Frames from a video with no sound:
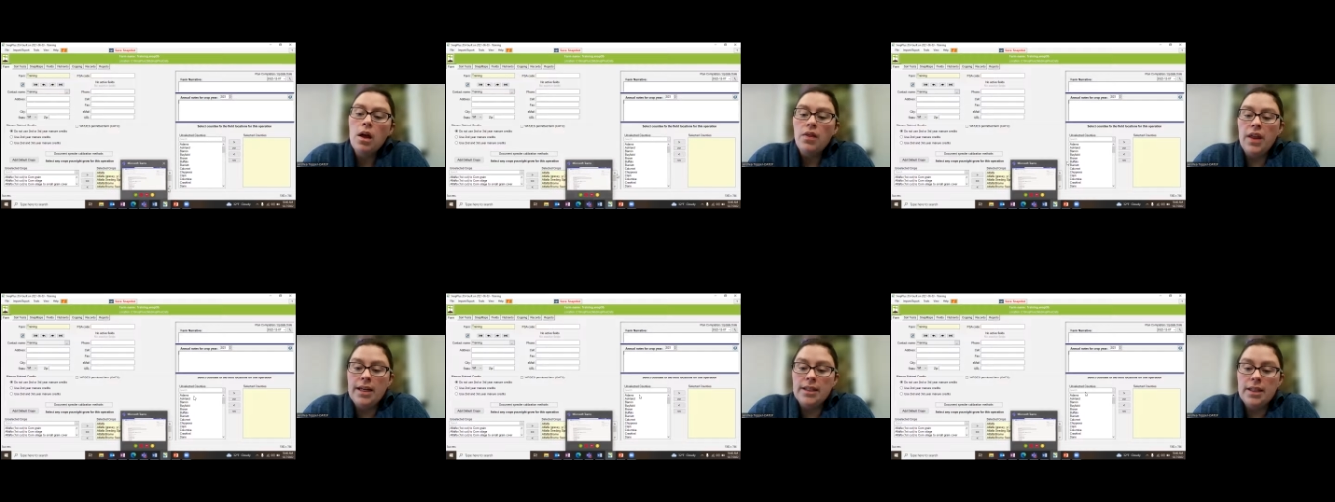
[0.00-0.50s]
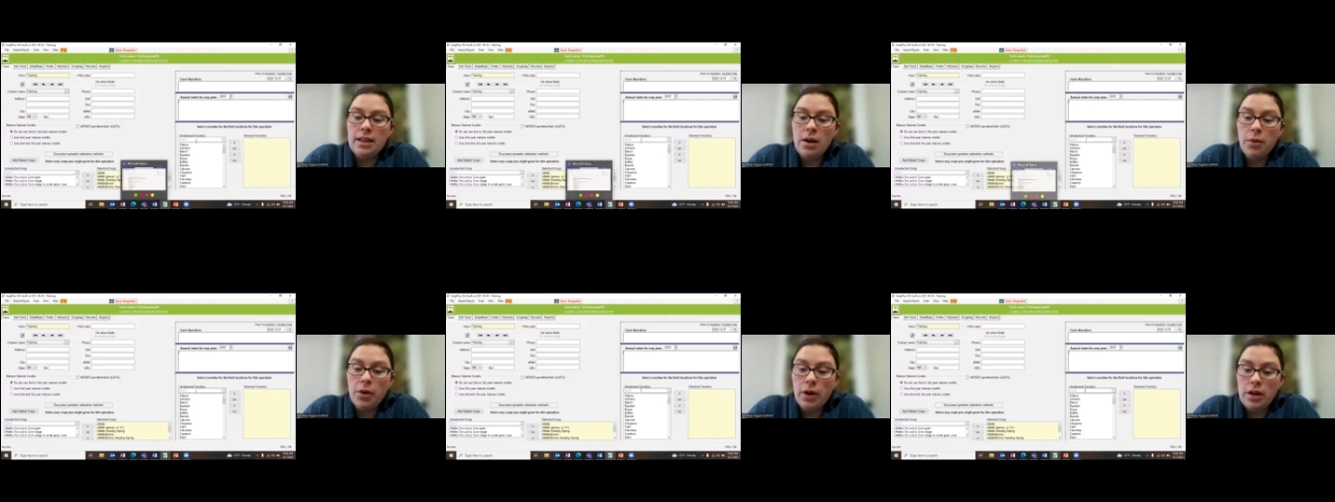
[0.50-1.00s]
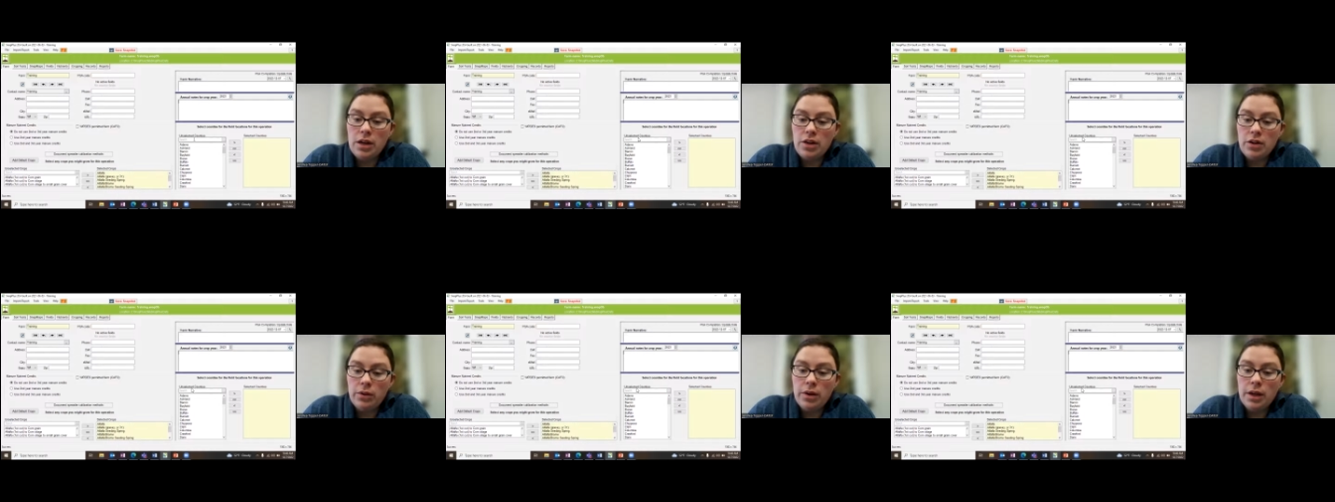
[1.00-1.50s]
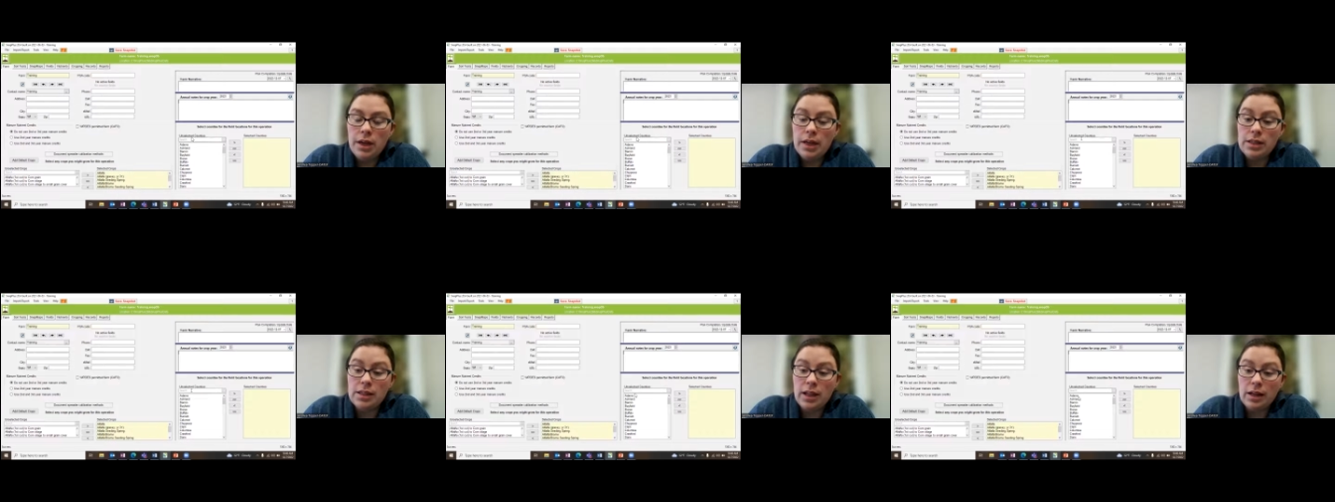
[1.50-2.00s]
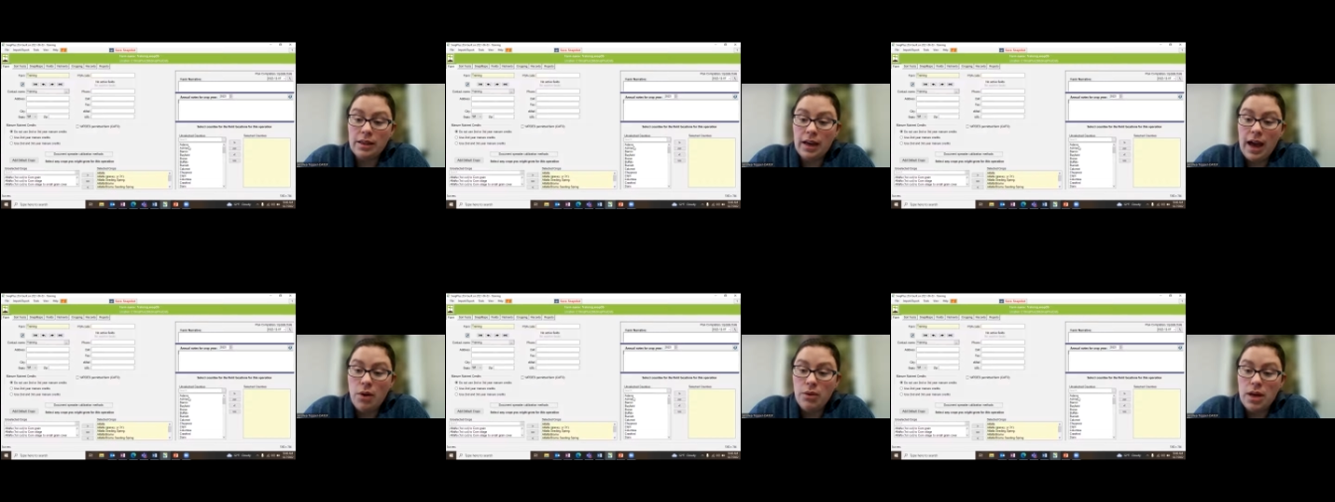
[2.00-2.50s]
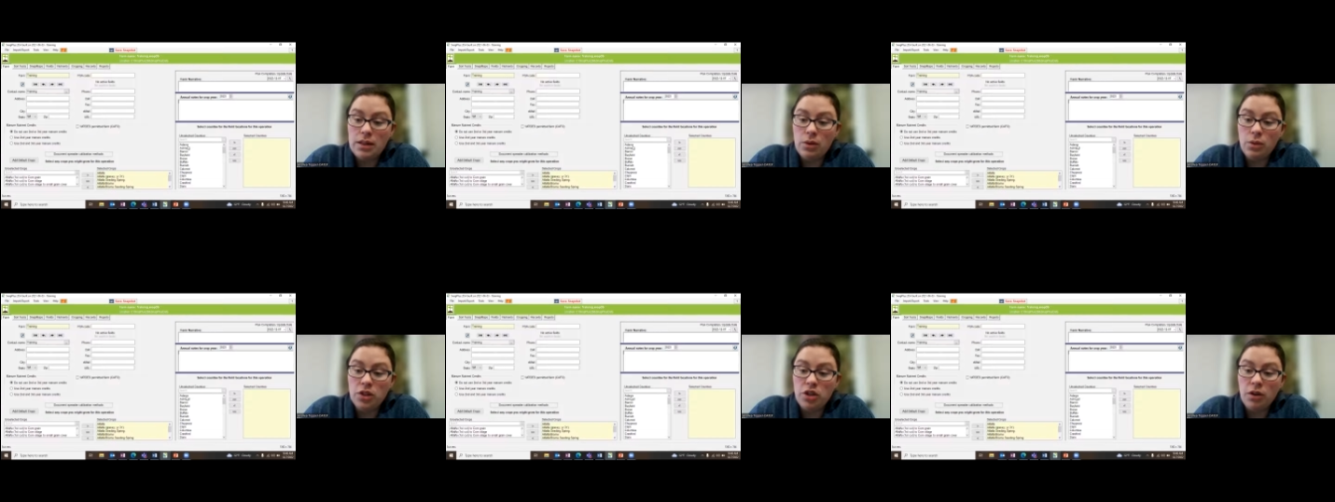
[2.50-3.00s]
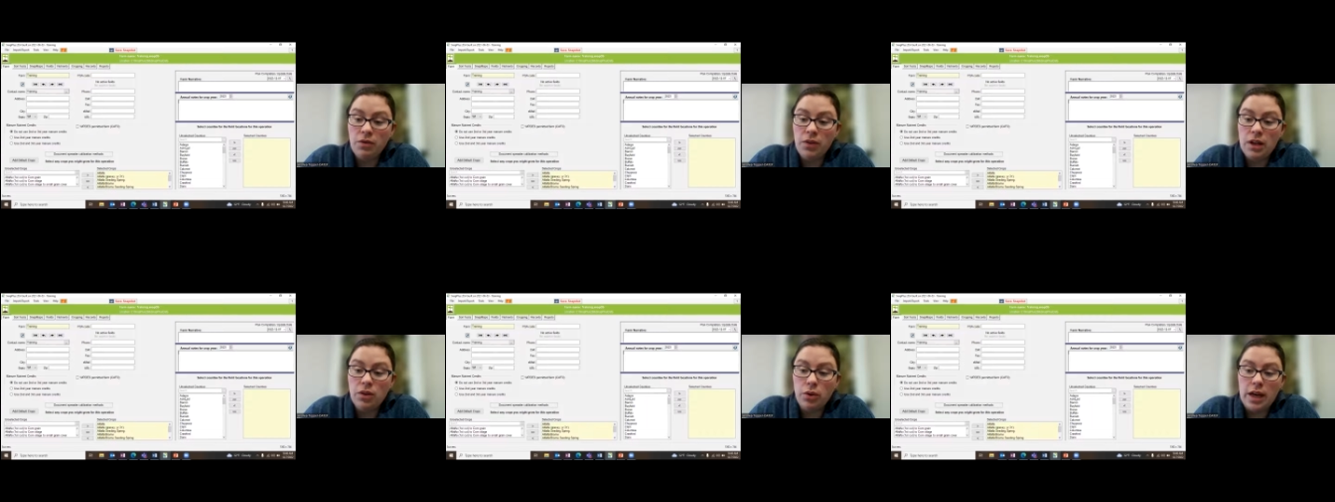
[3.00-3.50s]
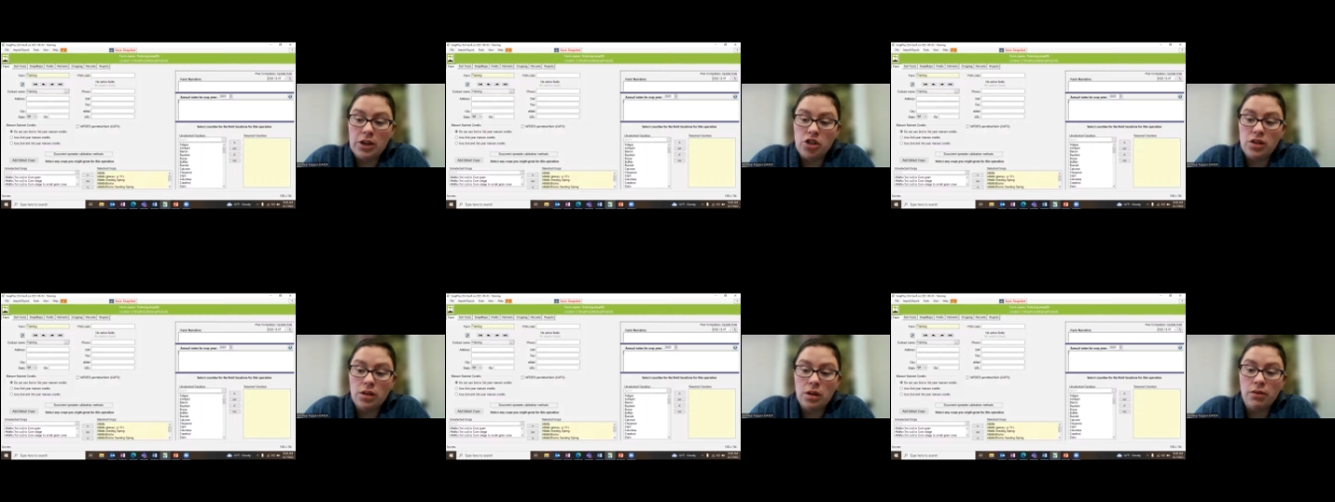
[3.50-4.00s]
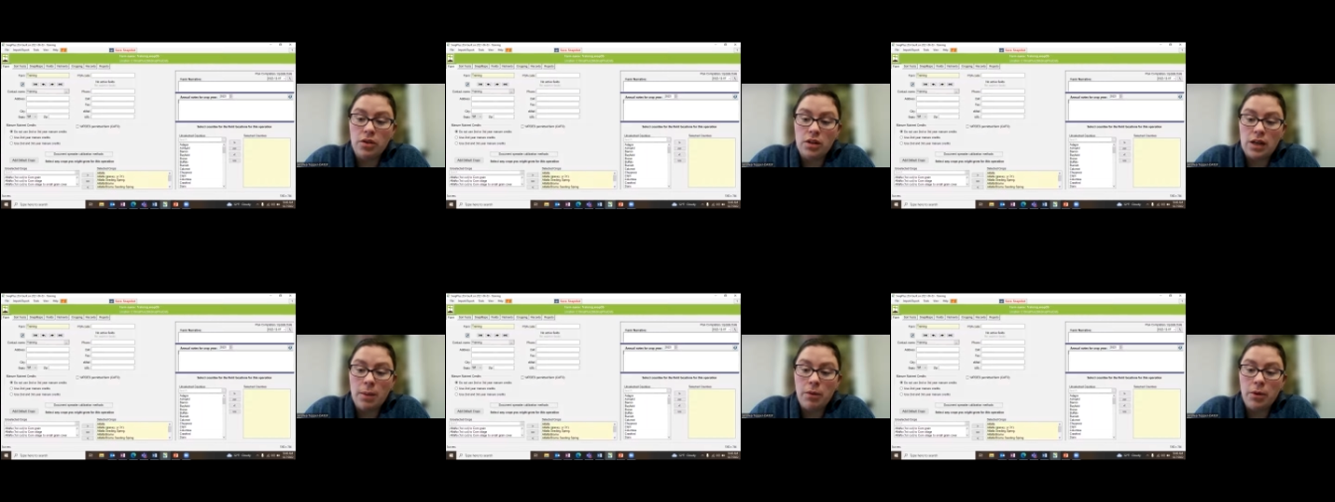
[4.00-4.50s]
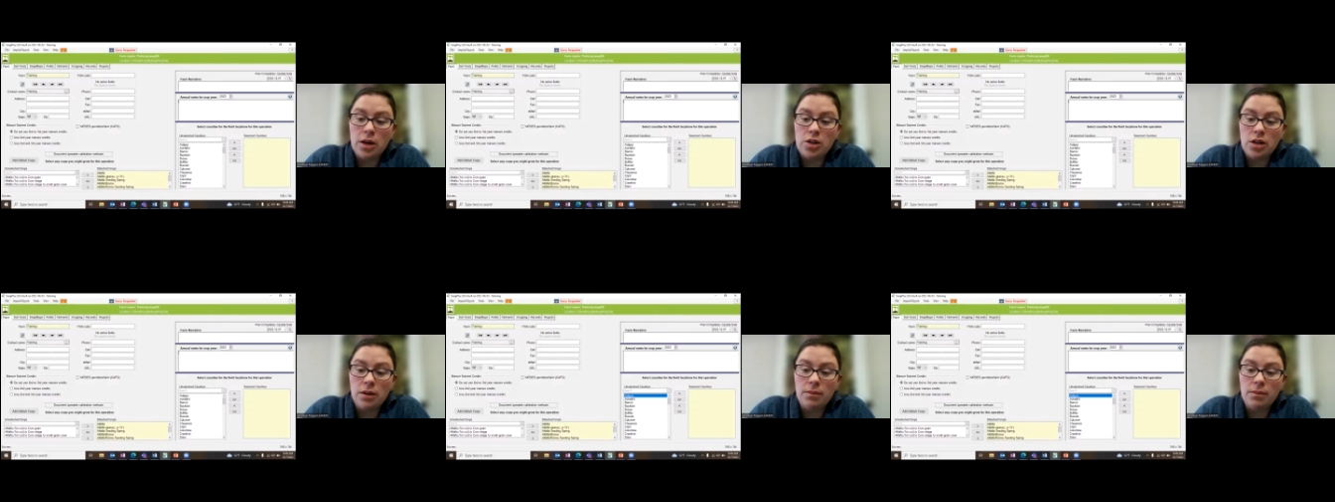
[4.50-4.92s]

The next thing that we're going to do is select the counties in which our field locations are for this operation.